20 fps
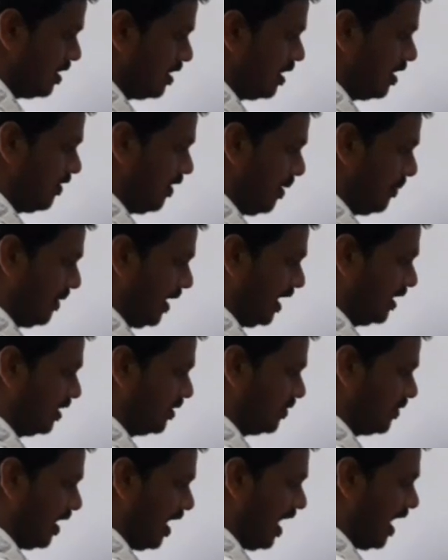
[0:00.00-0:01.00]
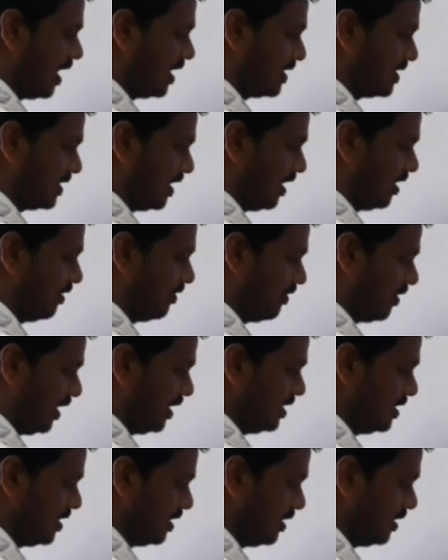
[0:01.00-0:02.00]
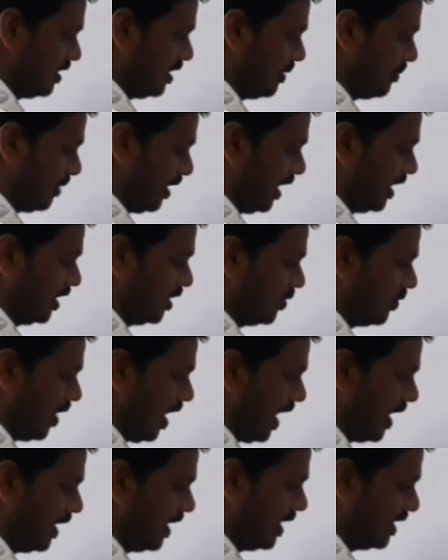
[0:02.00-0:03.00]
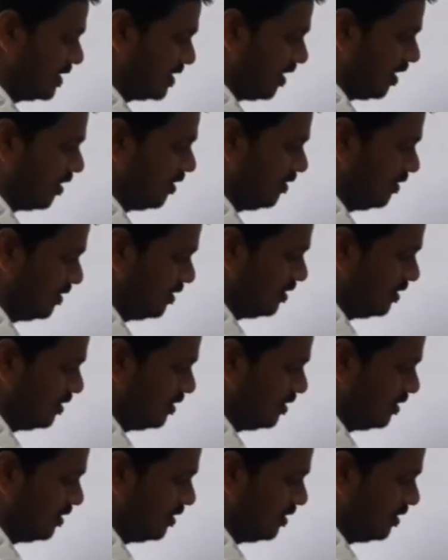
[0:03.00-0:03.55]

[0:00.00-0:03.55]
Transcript: Now I am trying to solve, right? I am trying to add and solve.